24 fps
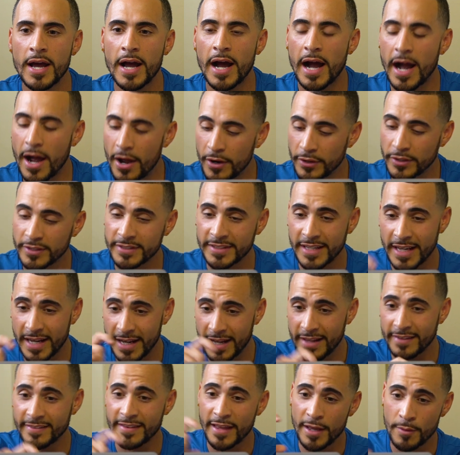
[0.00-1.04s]
I
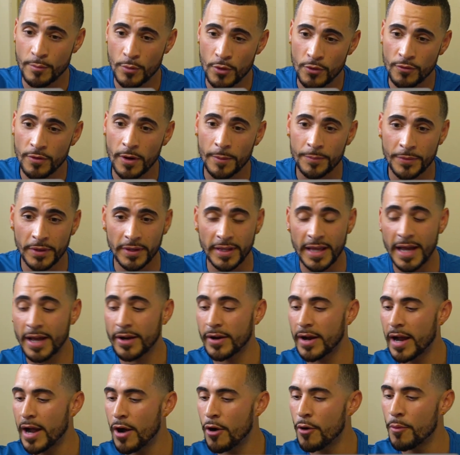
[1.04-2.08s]
understand as they move up the
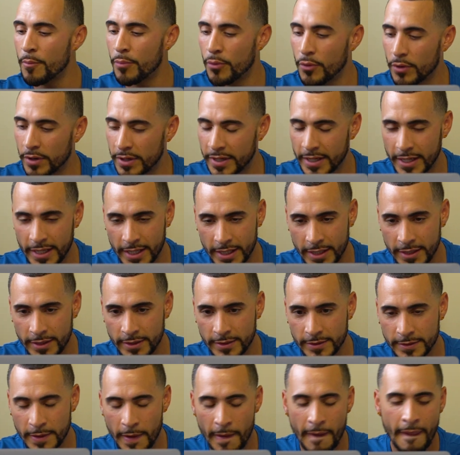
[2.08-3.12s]
ladder how important it
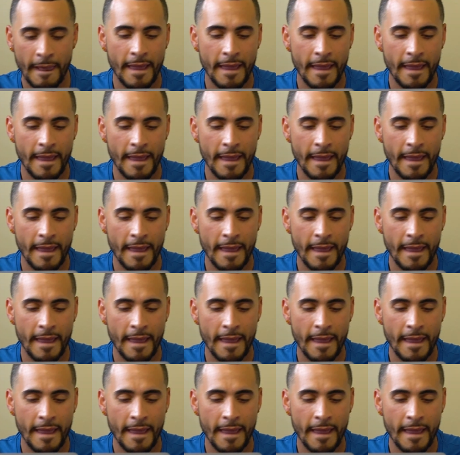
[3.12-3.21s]
is.